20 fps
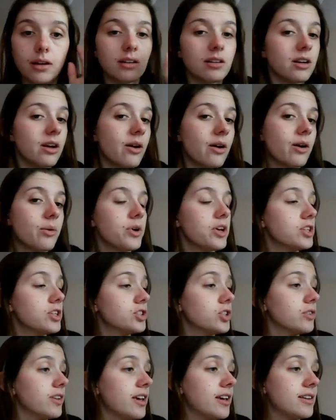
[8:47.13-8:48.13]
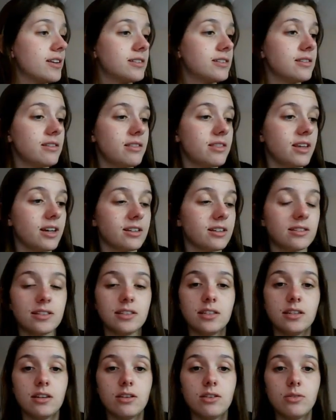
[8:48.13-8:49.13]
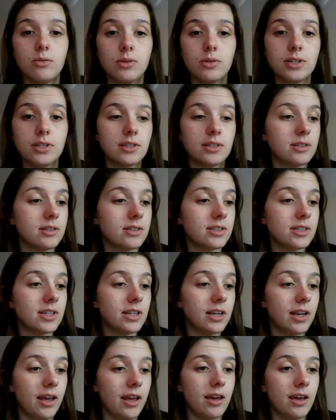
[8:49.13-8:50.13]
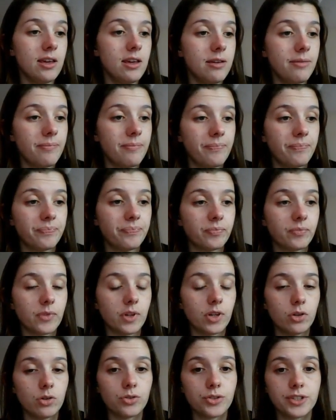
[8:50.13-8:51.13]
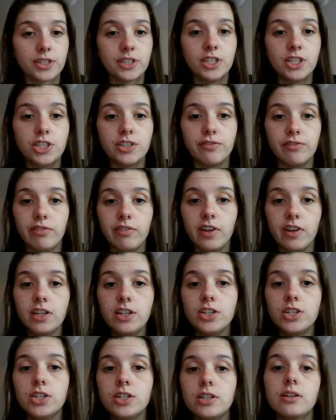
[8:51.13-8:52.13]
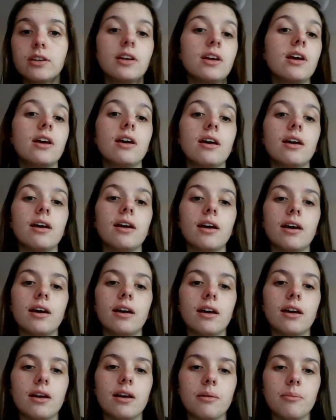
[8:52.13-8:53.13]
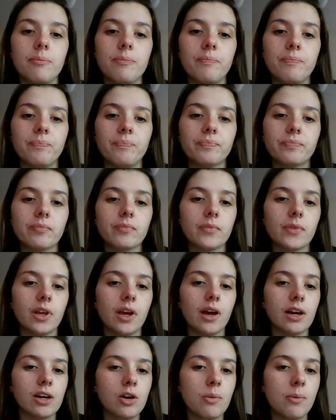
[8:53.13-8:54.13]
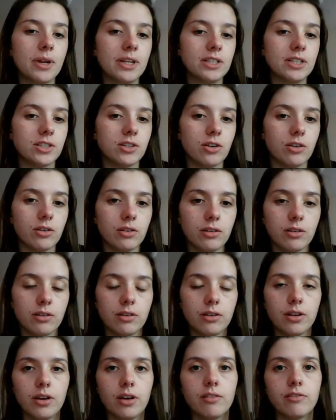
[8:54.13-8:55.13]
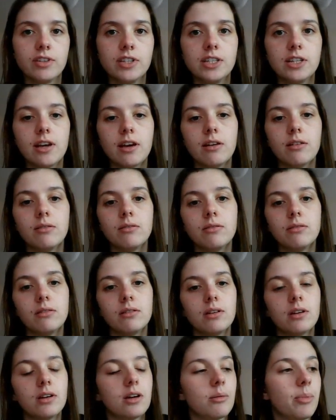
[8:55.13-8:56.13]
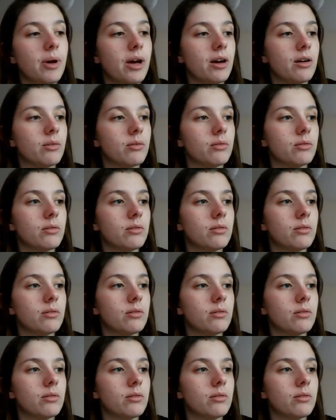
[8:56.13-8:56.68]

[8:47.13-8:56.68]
I worked on this thanks to Cindy, or Stitching Fish. I commented on her video about